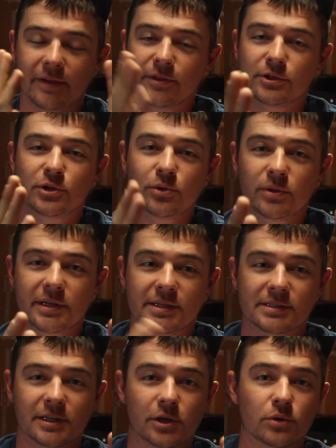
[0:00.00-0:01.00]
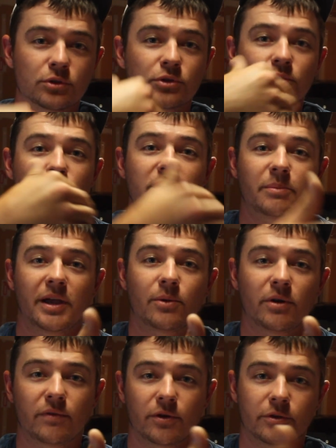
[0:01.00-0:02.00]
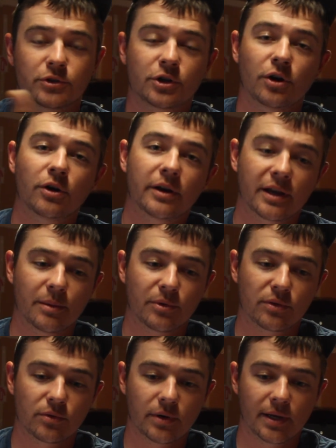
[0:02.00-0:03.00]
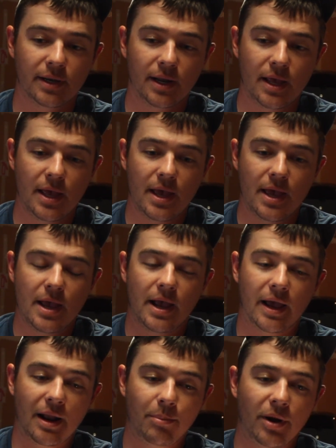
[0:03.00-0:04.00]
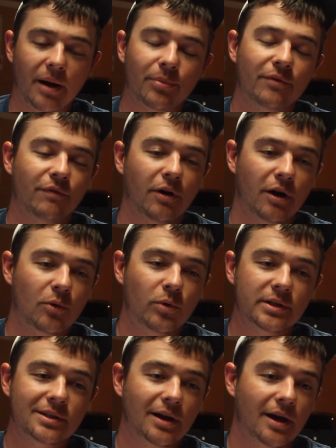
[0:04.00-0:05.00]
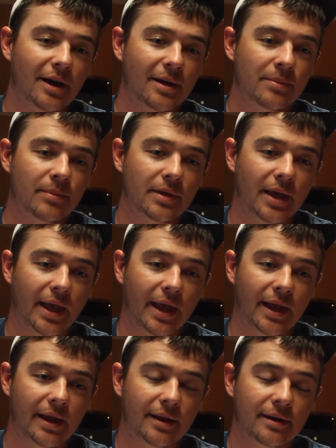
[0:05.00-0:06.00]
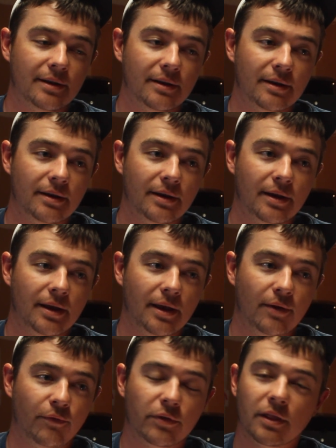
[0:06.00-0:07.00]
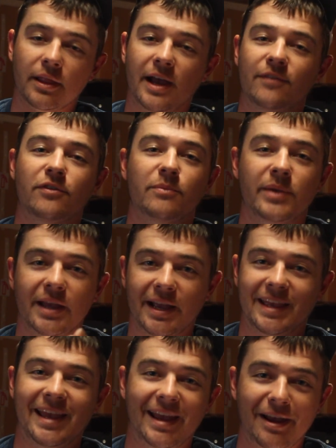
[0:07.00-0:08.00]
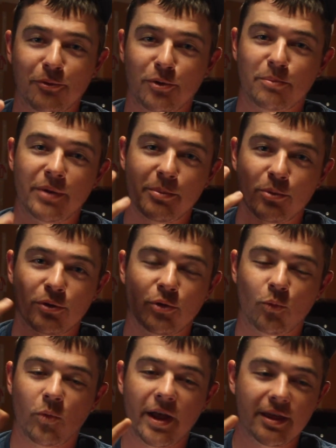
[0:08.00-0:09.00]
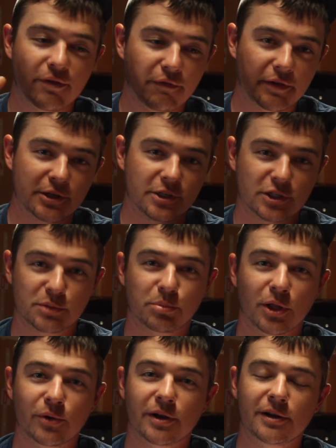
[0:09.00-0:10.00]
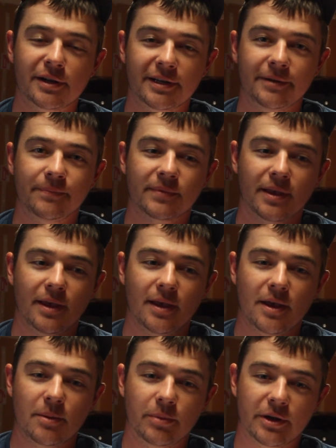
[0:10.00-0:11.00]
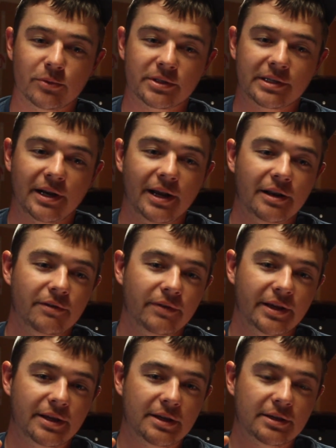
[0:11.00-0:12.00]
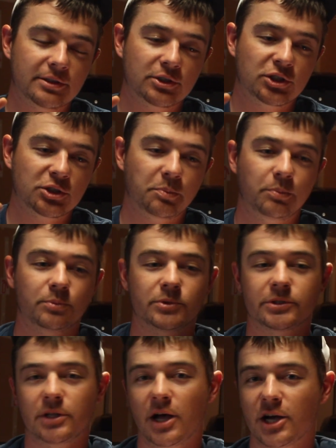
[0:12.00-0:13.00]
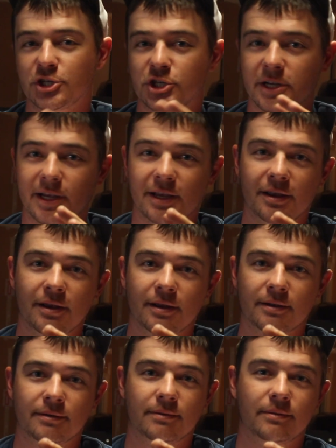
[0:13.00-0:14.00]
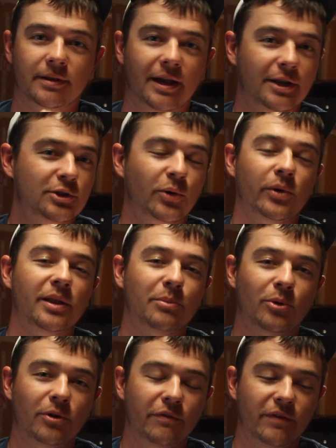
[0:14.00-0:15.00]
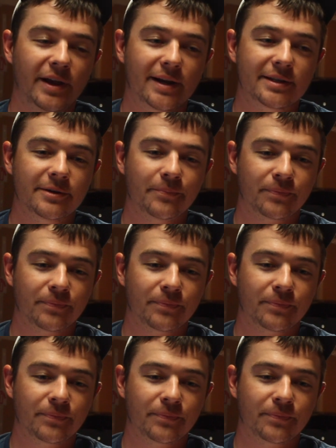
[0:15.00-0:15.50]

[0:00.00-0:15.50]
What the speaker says: in the tules that goes through to the main river, and there's current coming through it. And I popped the frog one time, and for the life of me I can't remember the way the fish exploded on it, but it was kind of a sloshing kind of toilet bowl effect.